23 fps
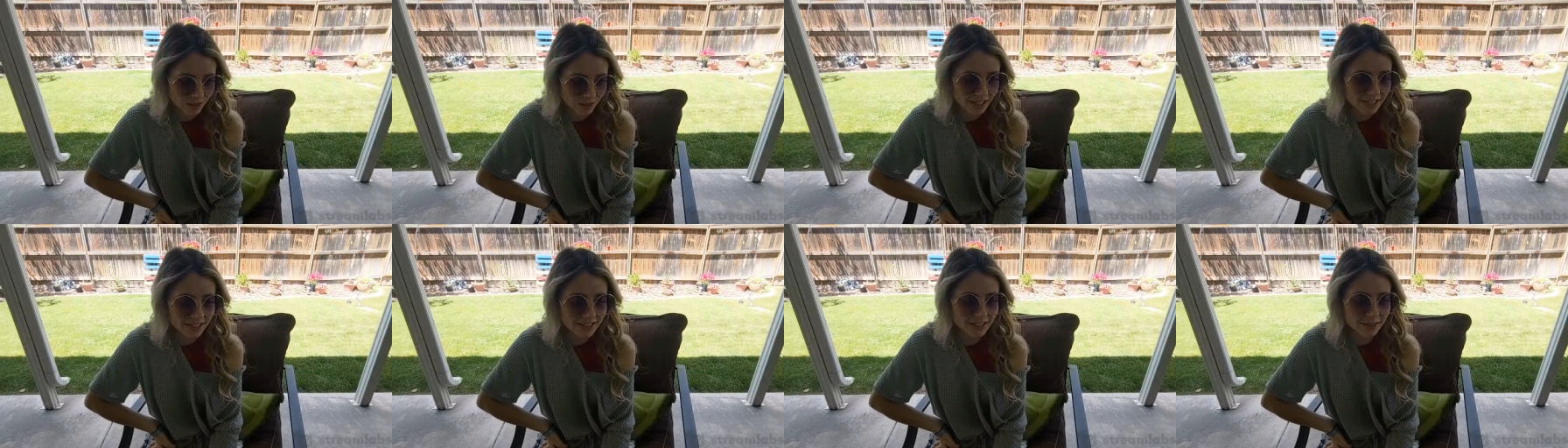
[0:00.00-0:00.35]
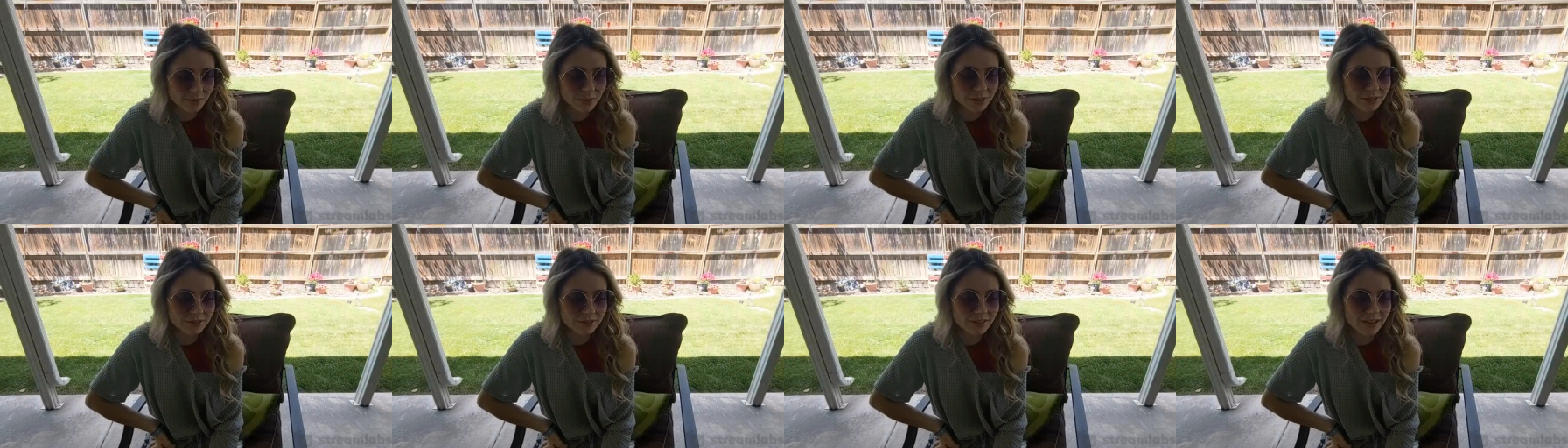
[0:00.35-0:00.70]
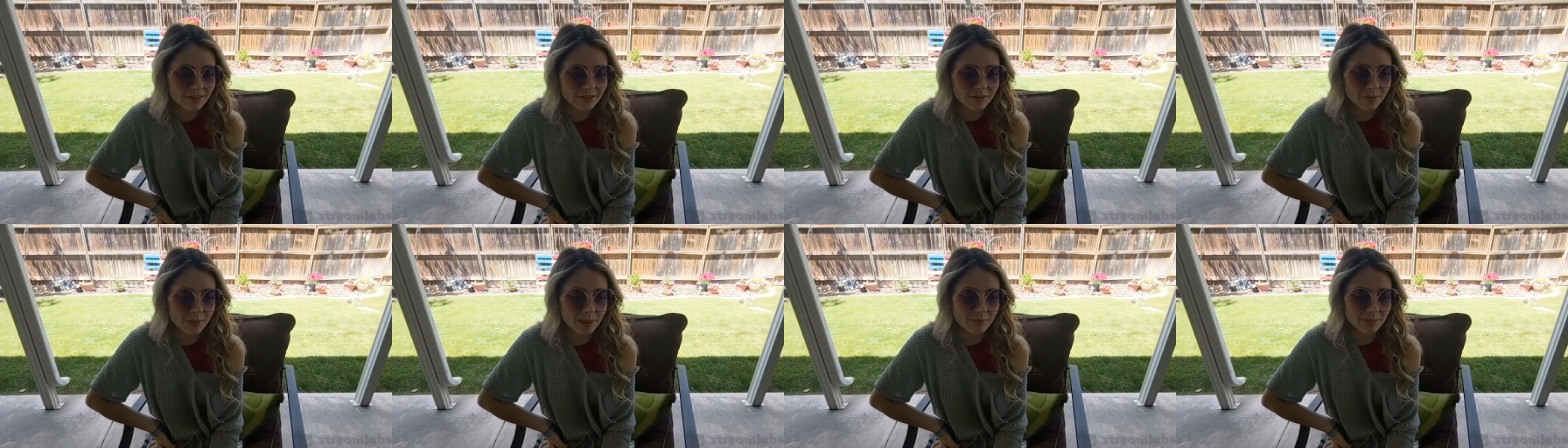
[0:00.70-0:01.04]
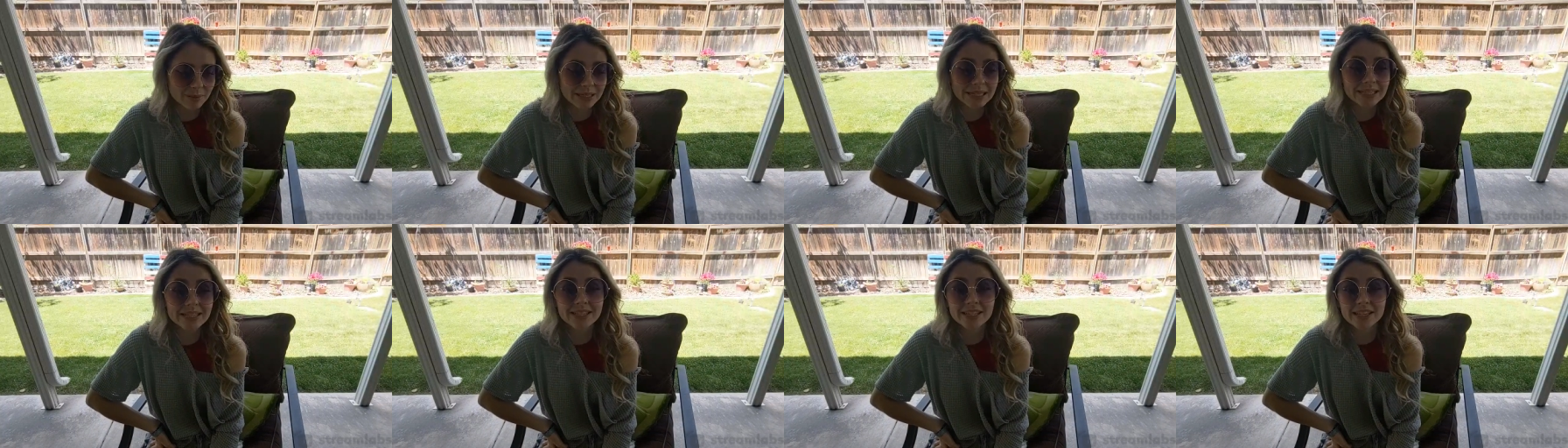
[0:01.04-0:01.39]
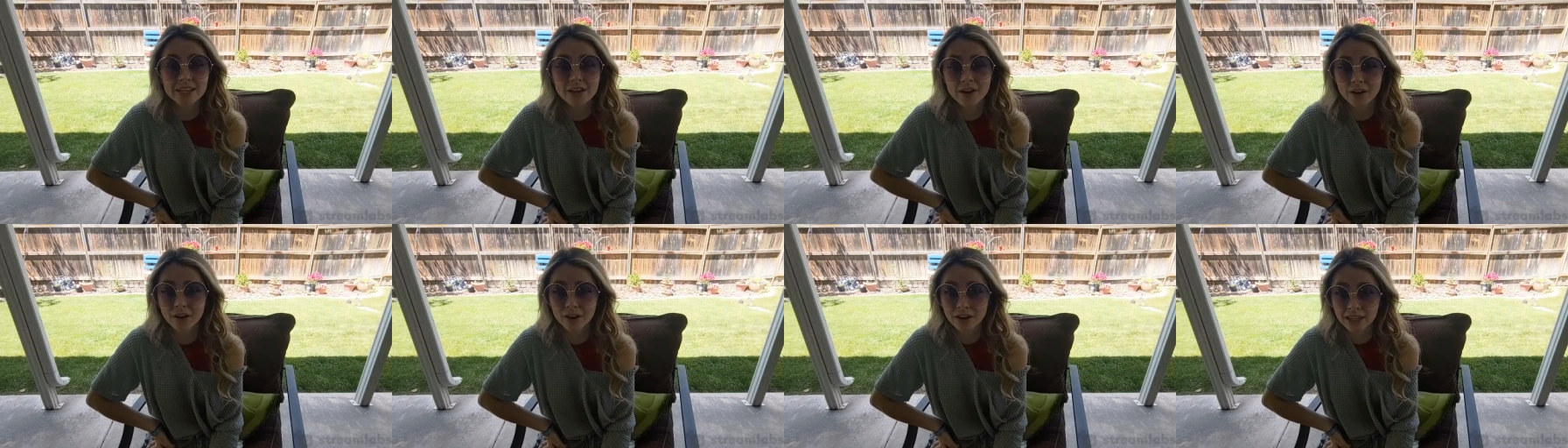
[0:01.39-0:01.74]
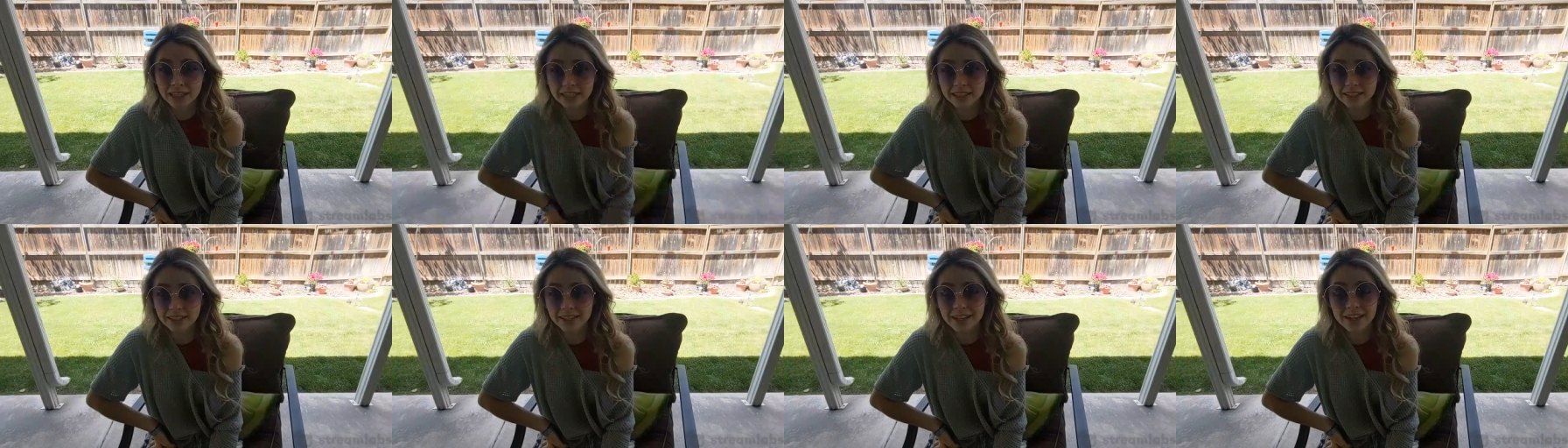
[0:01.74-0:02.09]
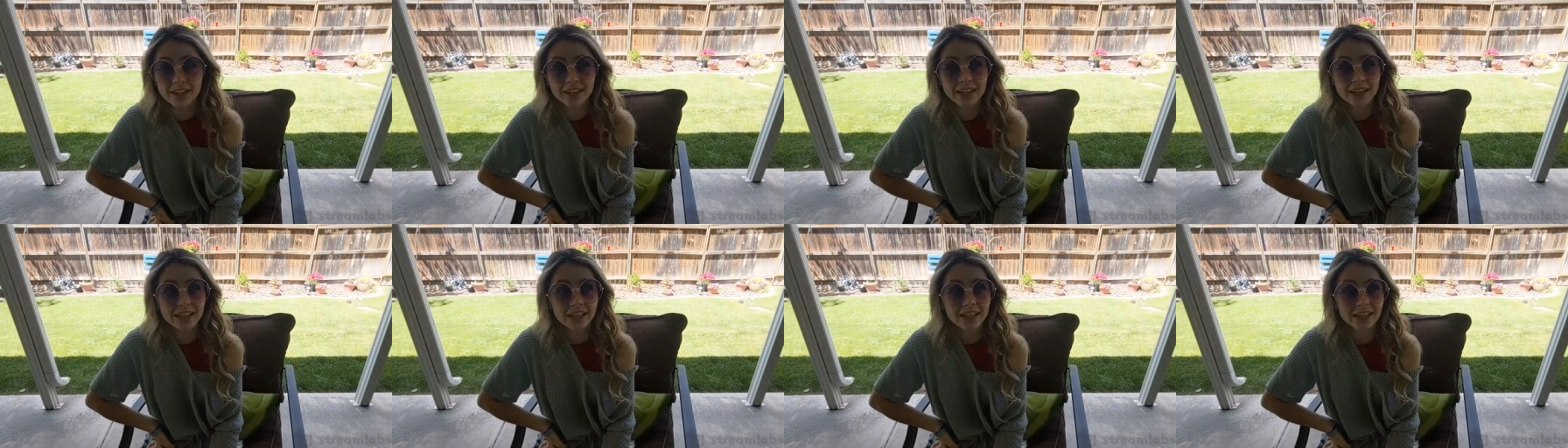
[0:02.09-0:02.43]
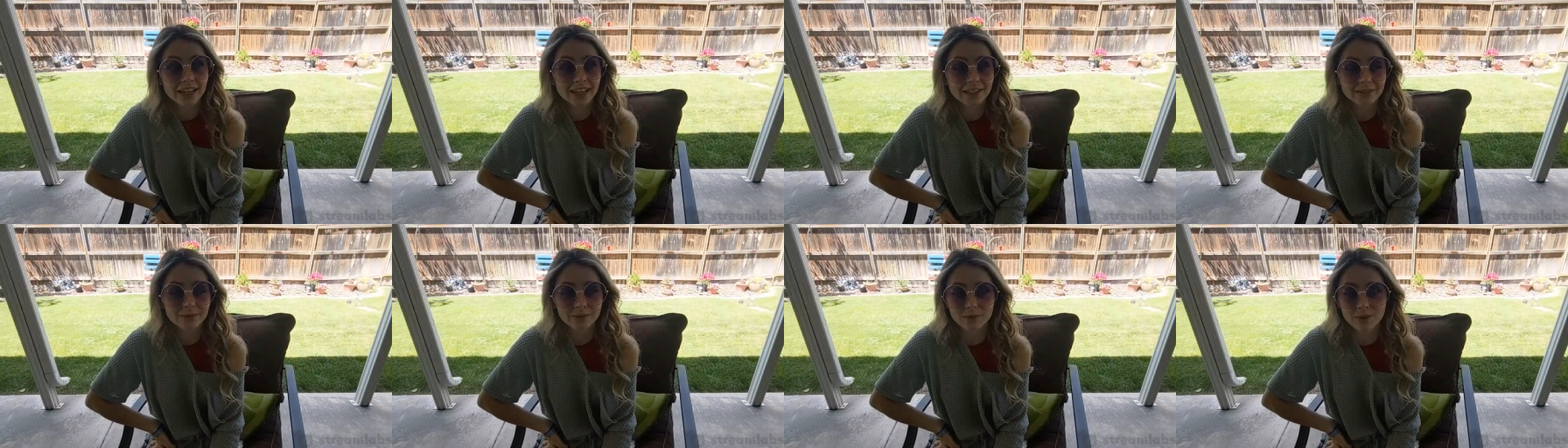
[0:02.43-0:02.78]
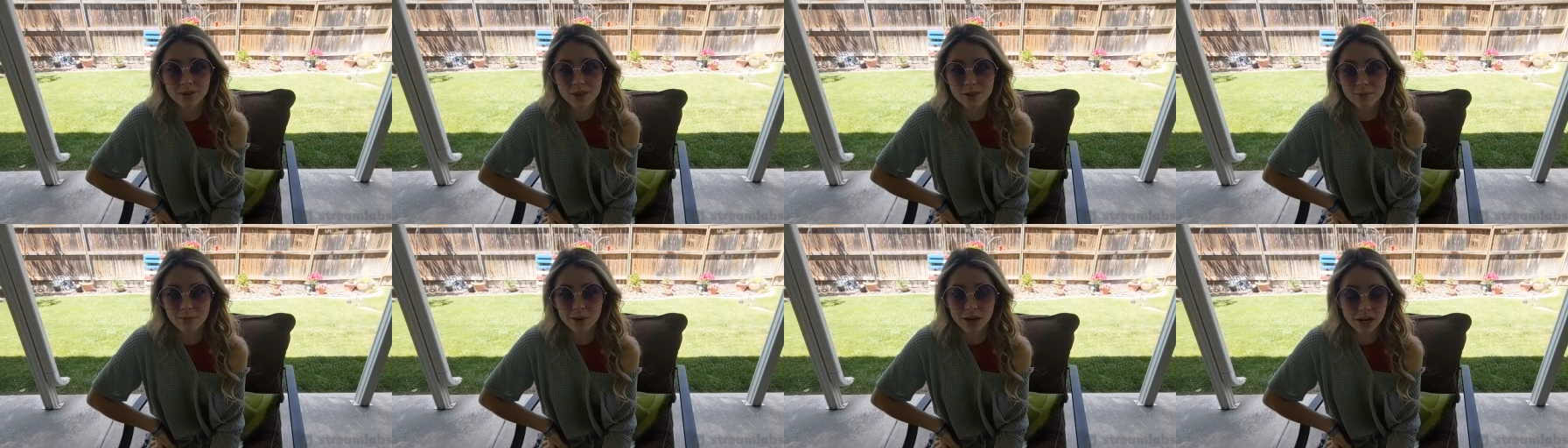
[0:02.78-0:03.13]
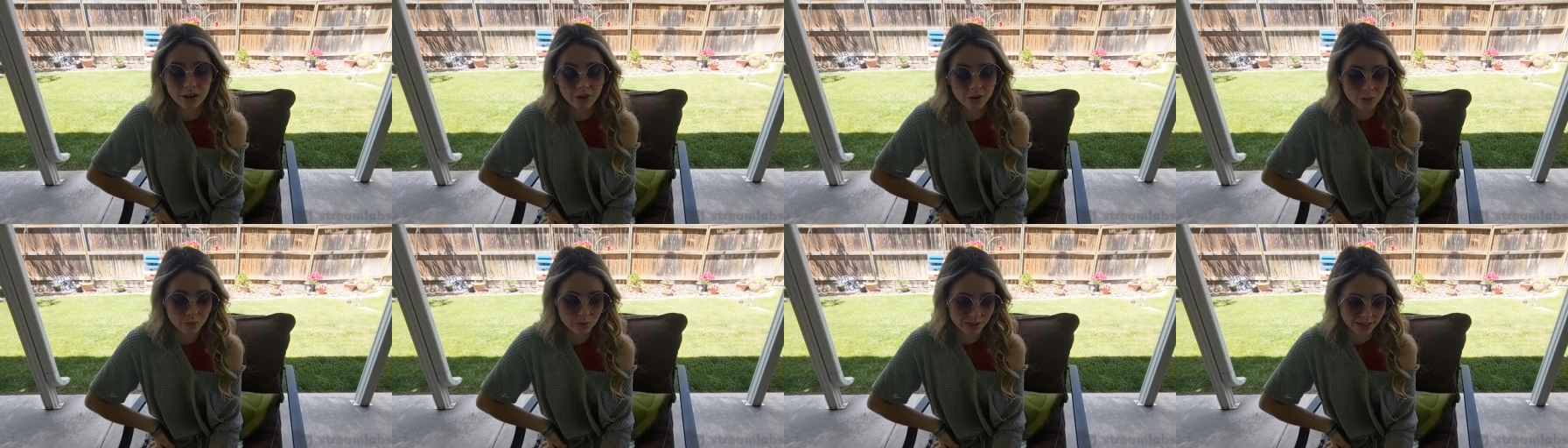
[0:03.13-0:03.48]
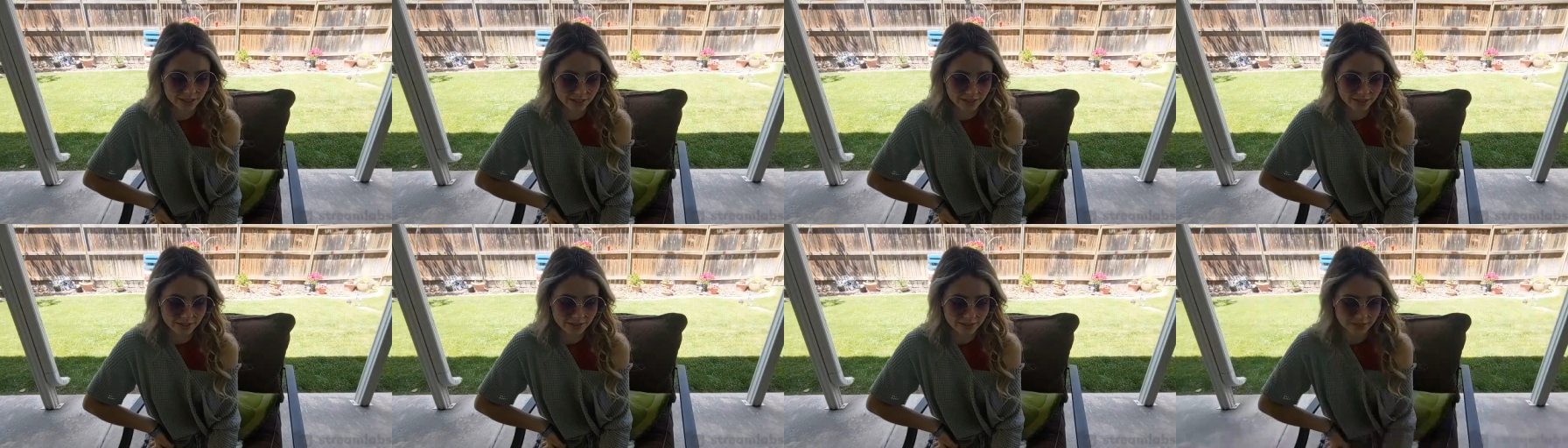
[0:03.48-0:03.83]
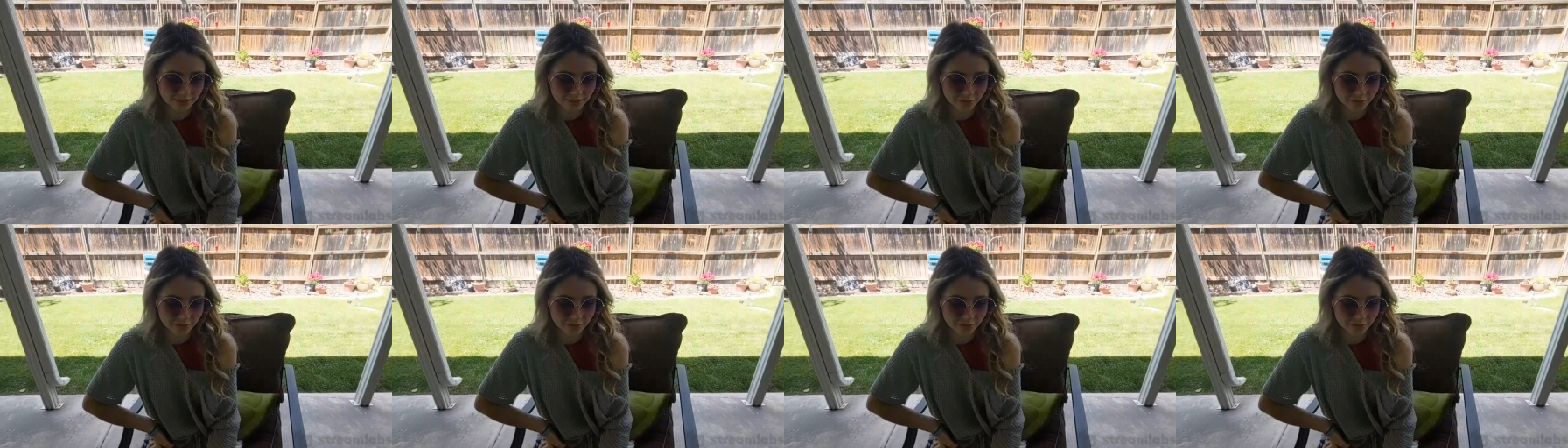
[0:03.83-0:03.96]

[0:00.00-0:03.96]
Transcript: so unless I would have left my PC on and with the bot open,